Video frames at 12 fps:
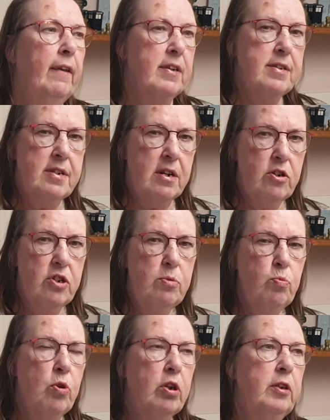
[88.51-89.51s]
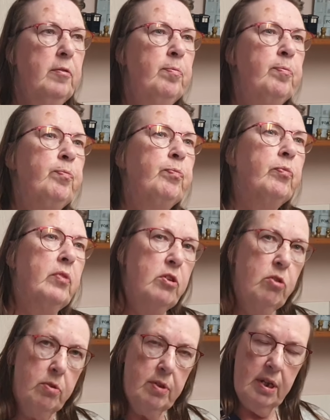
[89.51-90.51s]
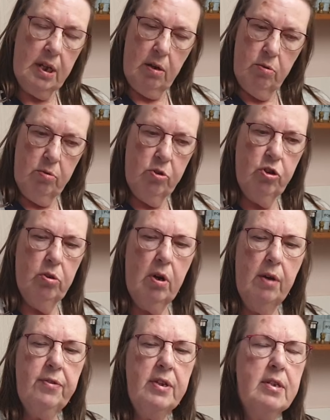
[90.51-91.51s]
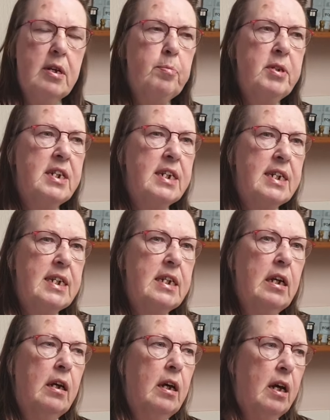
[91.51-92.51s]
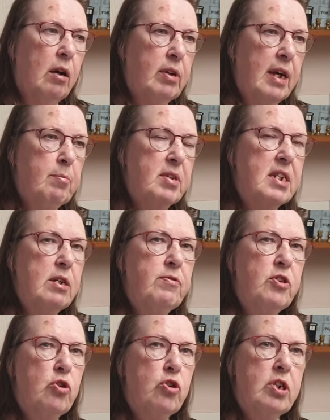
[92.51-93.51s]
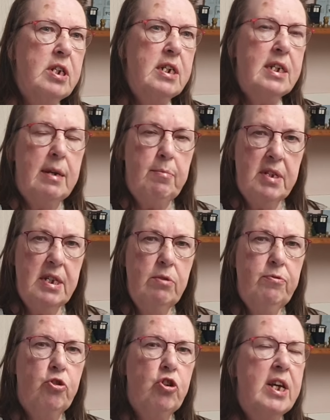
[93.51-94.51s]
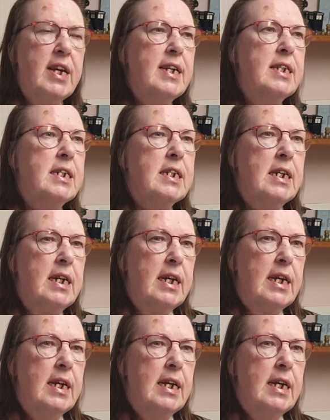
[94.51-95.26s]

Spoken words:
starts at 1:00, so I was like, oh, you know, I'll have this cup of tea, I'll get myself sorted, get myself dressed,